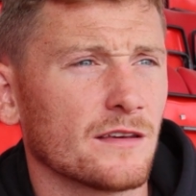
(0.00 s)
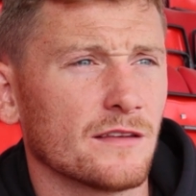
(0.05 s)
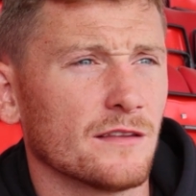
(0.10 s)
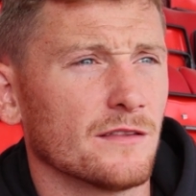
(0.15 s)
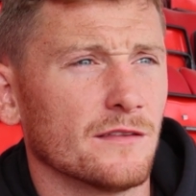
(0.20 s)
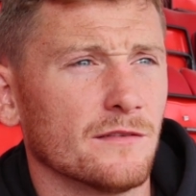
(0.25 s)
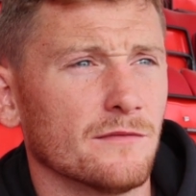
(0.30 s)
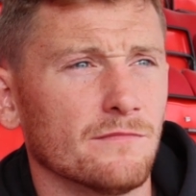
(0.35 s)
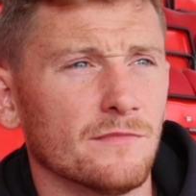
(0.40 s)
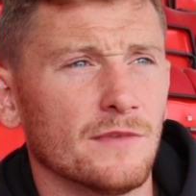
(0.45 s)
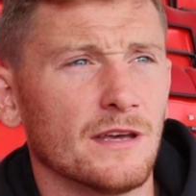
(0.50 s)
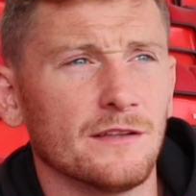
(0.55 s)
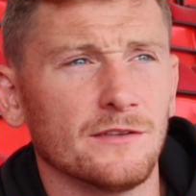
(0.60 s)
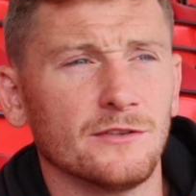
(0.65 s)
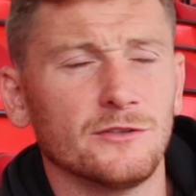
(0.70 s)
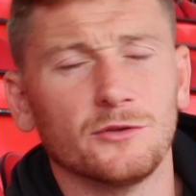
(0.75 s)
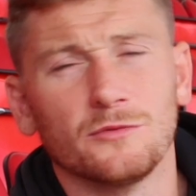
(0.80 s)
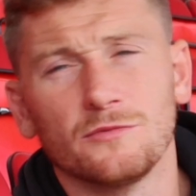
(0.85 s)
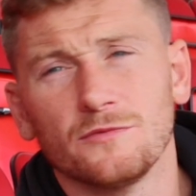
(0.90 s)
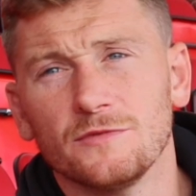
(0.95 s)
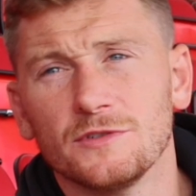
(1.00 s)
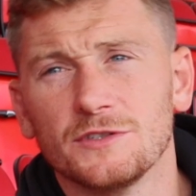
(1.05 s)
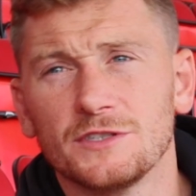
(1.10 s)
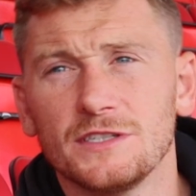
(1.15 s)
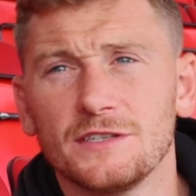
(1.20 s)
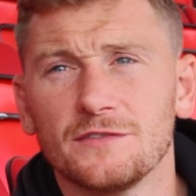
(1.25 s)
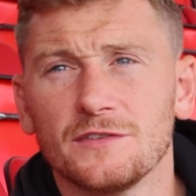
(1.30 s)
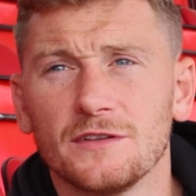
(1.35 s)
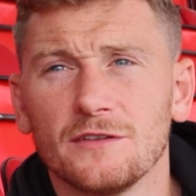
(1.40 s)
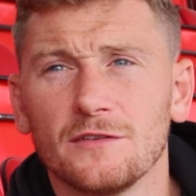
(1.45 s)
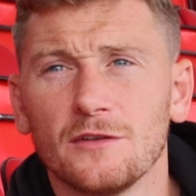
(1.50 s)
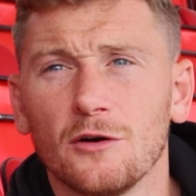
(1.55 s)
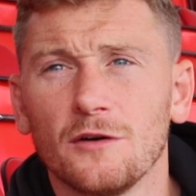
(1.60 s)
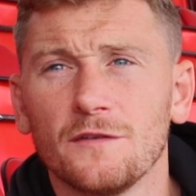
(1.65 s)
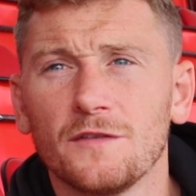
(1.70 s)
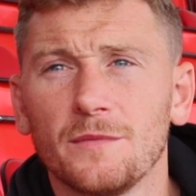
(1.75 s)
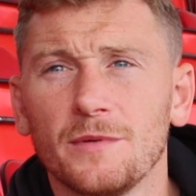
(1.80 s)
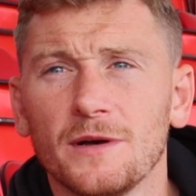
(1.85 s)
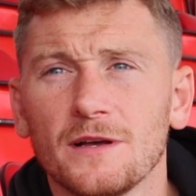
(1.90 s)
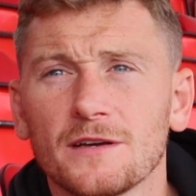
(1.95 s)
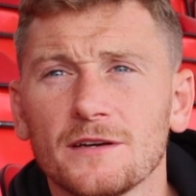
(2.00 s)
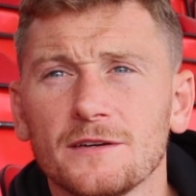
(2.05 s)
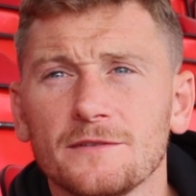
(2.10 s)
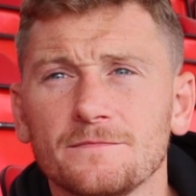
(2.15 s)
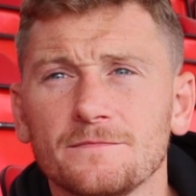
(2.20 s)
then you'll receive it off the park.